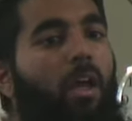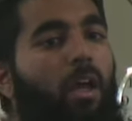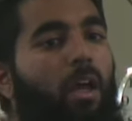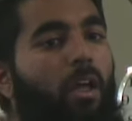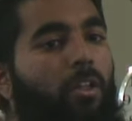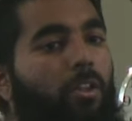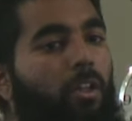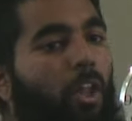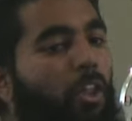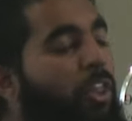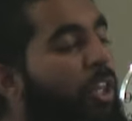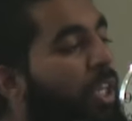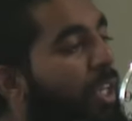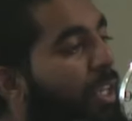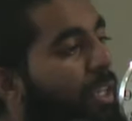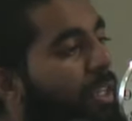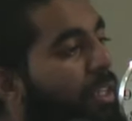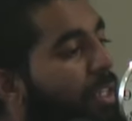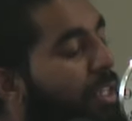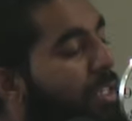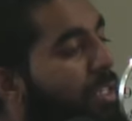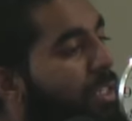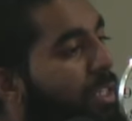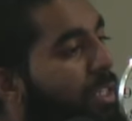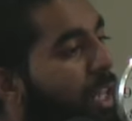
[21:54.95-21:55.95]
Nothing in
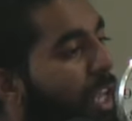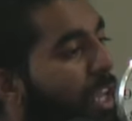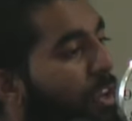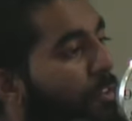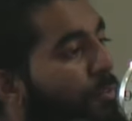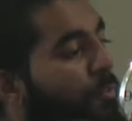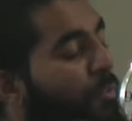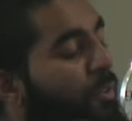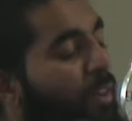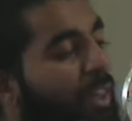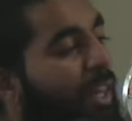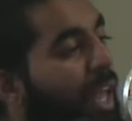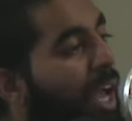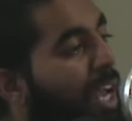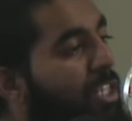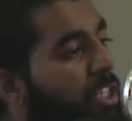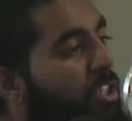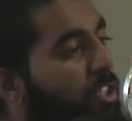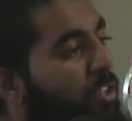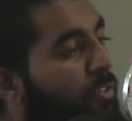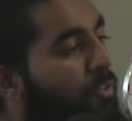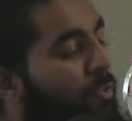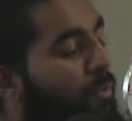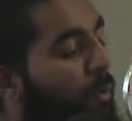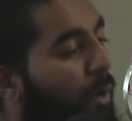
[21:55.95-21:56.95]
this life
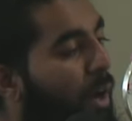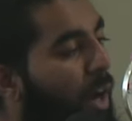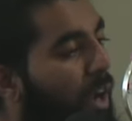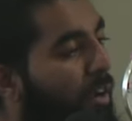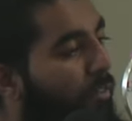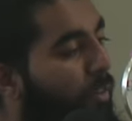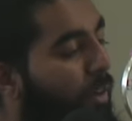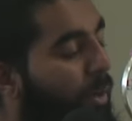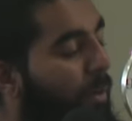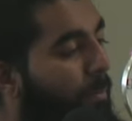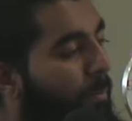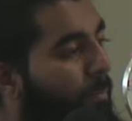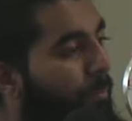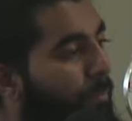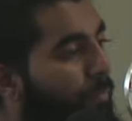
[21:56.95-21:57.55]
lasts forever.